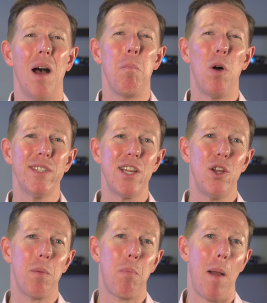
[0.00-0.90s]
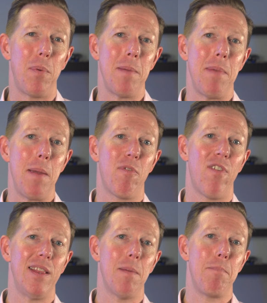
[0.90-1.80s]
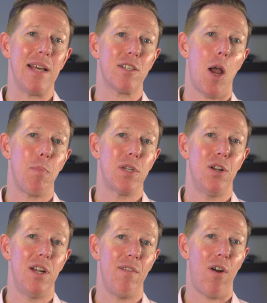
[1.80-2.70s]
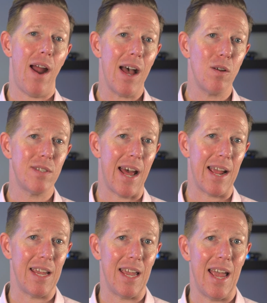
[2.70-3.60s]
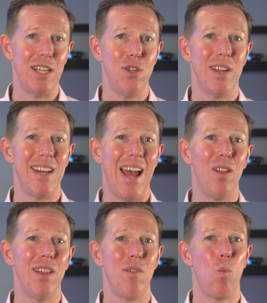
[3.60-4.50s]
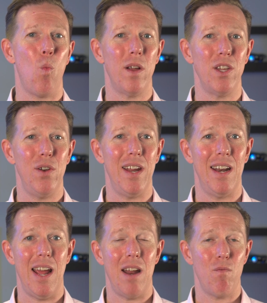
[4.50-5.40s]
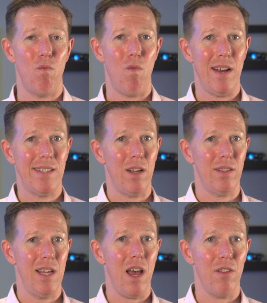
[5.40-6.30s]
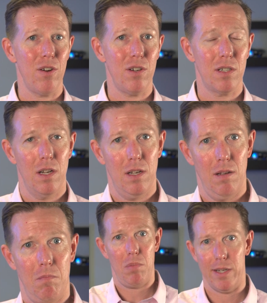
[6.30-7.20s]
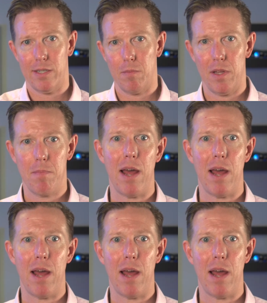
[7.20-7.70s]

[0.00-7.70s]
A multi-unit property may provide the best opportunity for house hacking, as you can now live in one unit and rent out the others, plus some of the